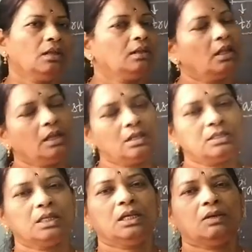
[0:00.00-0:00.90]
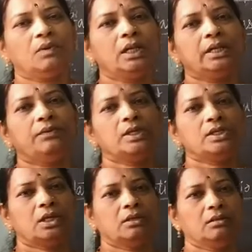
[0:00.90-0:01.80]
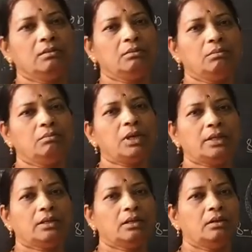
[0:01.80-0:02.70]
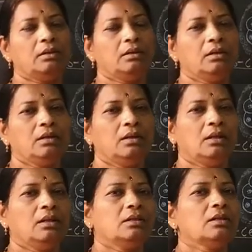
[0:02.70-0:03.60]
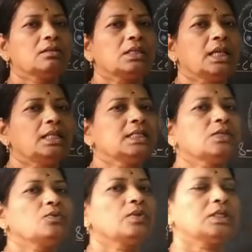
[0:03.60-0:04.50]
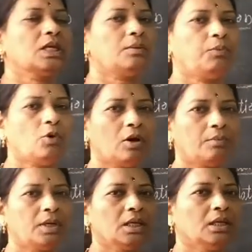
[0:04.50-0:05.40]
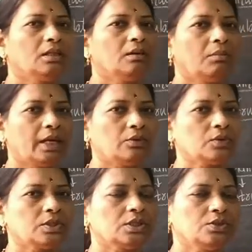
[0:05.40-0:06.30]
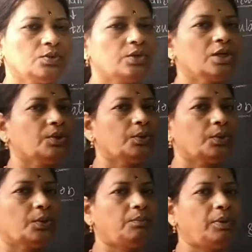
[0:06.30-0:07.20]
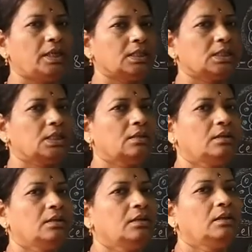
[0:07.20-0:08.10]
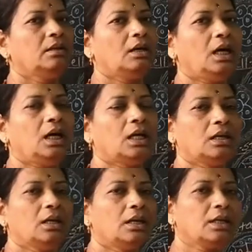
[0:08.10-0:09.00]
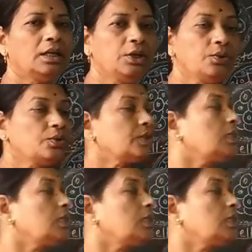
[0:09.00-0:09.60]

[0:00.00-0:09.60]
There is equal division, but the cells which are formed in the mitosis during growth phase are reduced